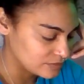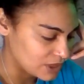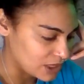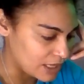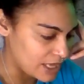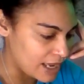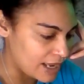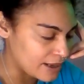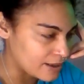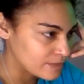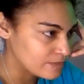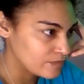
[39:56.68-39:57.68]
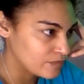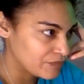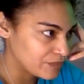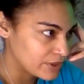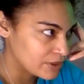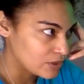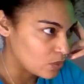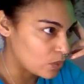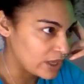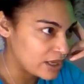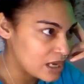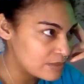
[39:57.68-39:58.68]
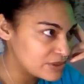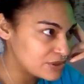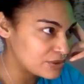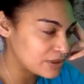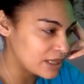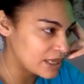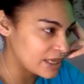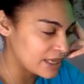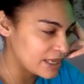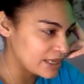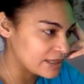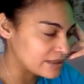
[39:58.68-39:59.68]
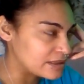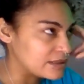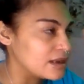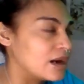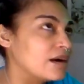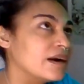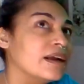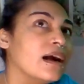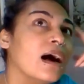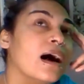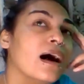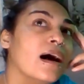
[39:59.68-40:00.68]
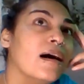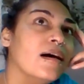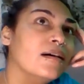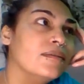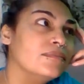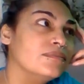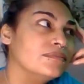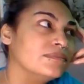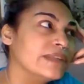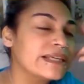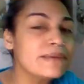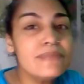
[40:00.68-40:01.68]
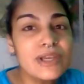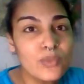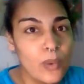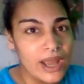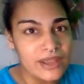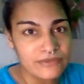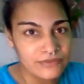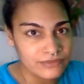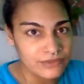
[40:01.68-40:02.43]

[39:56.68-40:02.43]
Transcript: Like, when it comes to, like, alright, like a midwife,